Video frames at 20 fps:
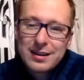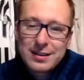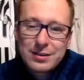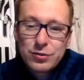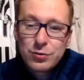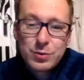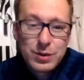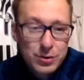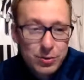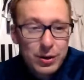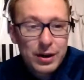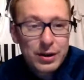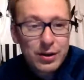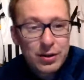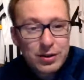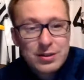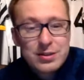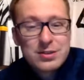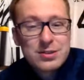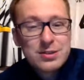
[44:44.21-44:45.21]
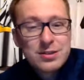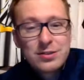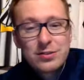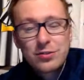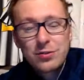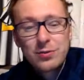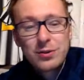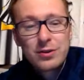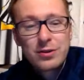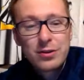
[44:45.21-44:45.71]
To be quite honest,
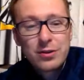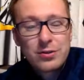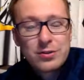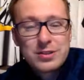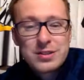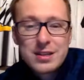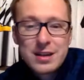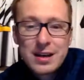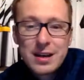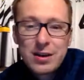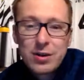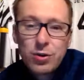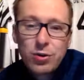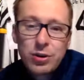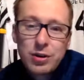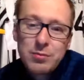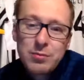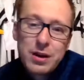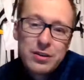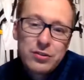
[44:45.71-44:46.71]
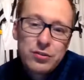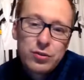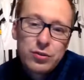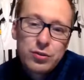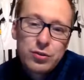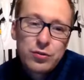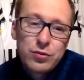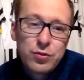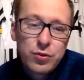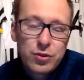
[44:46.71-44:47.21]
yeah, Holland might do
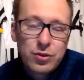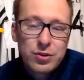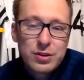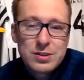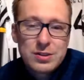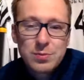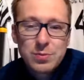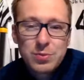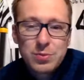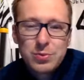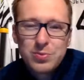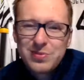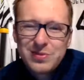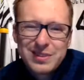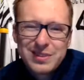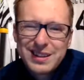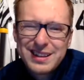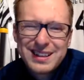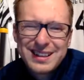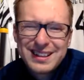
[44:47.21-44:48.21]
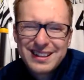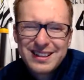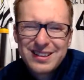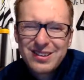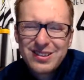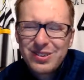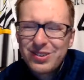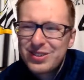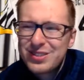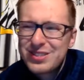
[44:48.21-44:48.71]
good for us. I
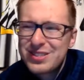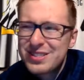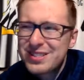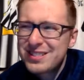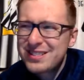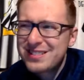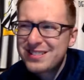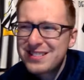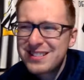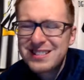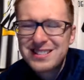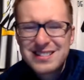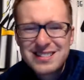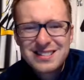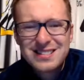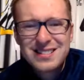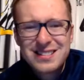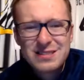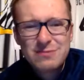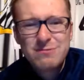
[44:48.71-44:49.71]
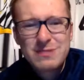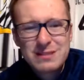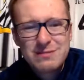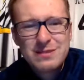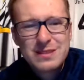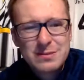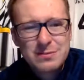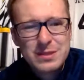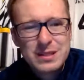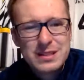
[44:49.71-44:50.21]
don't know. It just doesn't sit well
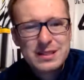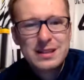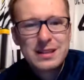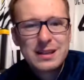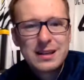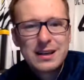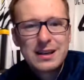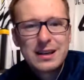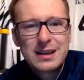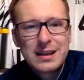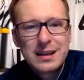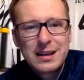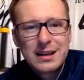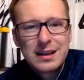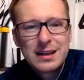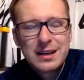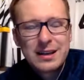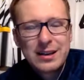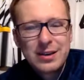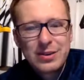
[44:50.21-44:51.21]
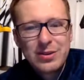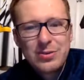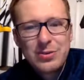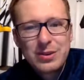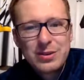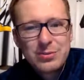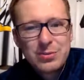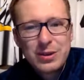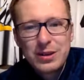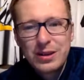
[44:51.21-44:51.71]
with me. I don't know
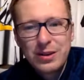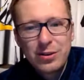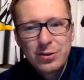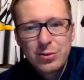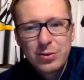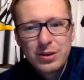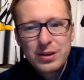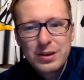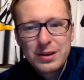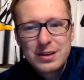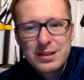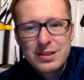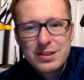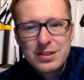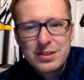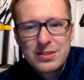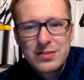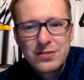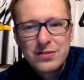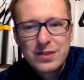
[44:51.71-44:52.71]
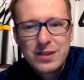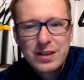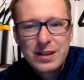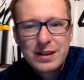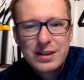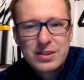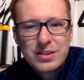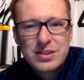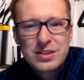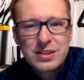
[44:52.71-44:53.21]
what it is. Just a
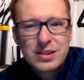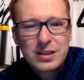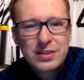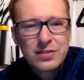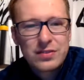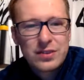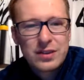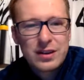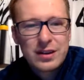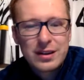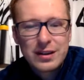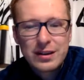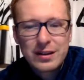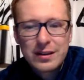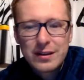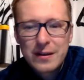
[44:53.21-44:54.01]
feeling, just a gut feeling.